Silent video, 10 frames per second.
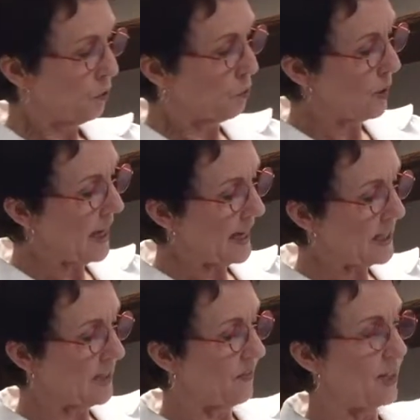
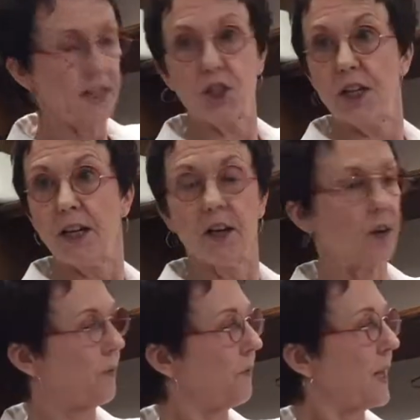3/8 of an inch
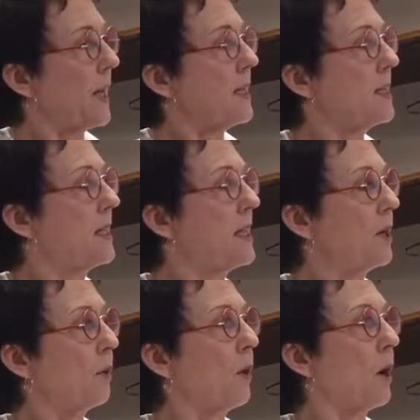here,
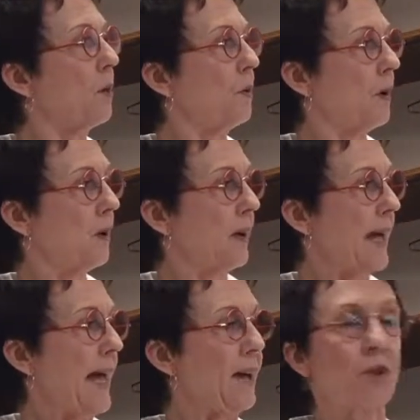0
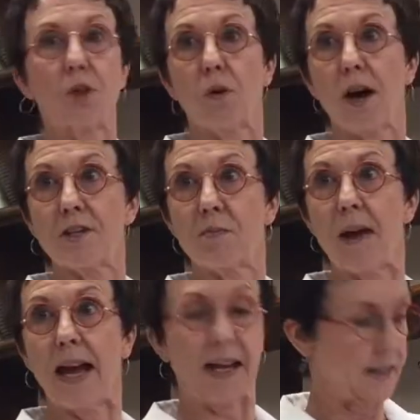at the cross
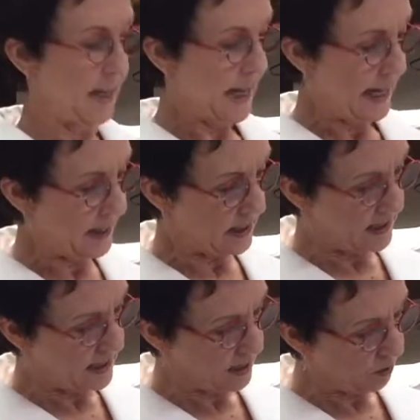back, and
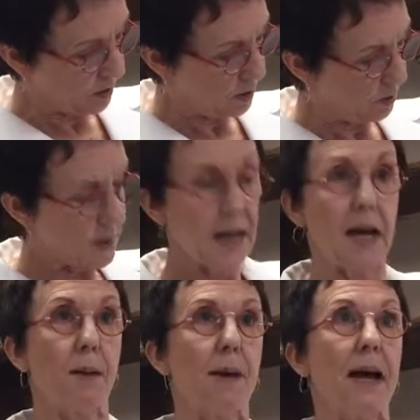0
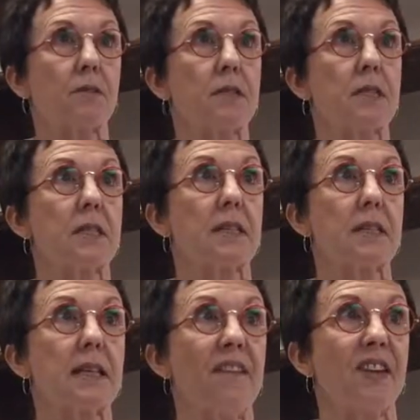about
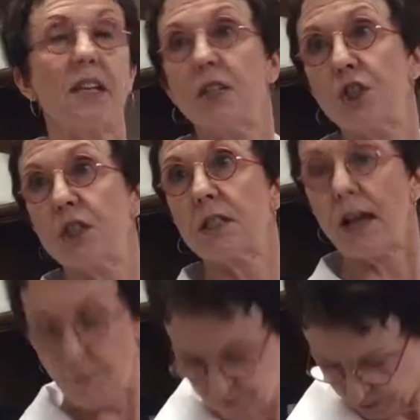7 inches
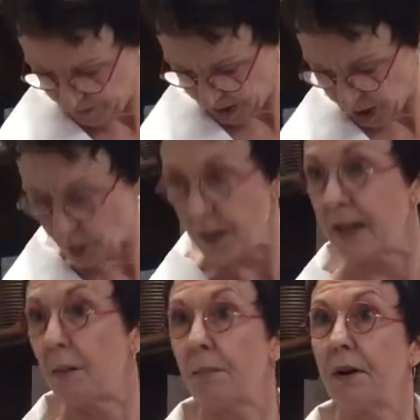up from the low
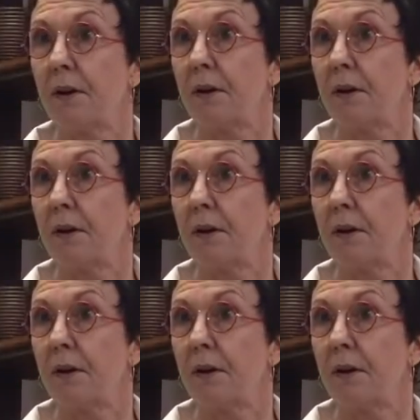hip.